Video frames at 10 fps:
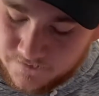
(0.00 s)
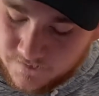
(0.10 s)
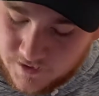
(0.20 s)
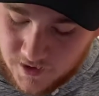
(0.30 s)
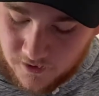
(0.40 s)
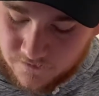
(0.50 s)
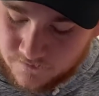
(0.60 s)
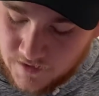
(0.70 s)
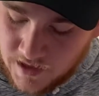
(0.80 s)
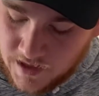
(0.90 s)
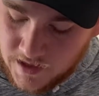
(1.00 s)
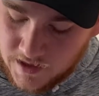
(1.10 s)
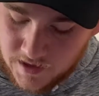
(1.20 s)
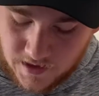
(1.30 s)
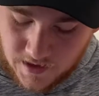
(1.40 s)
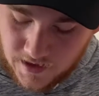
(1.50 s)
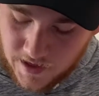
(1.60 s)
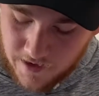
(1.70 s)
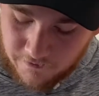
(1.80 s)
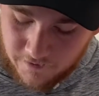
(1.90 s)
So
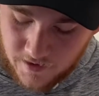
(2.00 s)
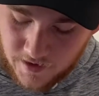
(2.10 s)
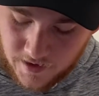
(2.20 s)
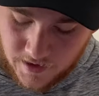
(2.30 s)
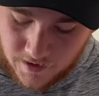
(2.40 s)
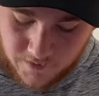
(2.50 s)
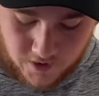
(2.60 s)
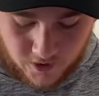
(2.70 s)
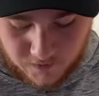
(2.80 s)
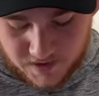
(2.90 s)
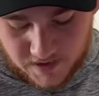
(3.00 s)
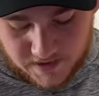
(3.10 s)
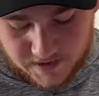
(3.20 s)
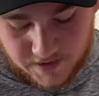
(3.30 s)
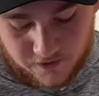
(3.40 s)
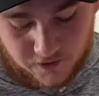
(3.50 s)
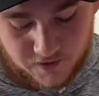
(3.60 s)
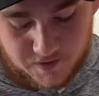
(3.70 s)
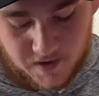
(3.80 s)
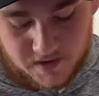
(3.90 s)
F, we said that's in the
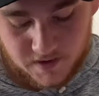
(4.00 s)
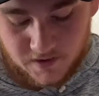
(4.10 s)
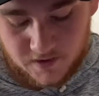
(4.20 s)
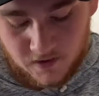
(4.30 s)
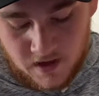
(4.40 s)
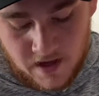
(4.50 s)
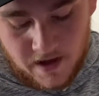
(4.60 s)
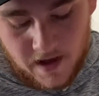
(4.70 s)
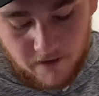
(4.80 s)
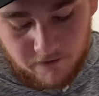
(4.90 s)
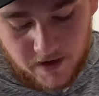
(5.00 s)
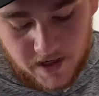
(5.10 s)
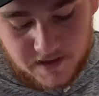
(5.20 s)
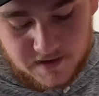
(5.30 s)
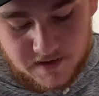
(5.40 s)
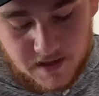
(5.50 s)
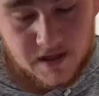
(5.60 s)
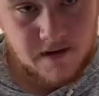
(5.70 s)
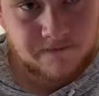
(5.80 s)
3rd space there, so FAC,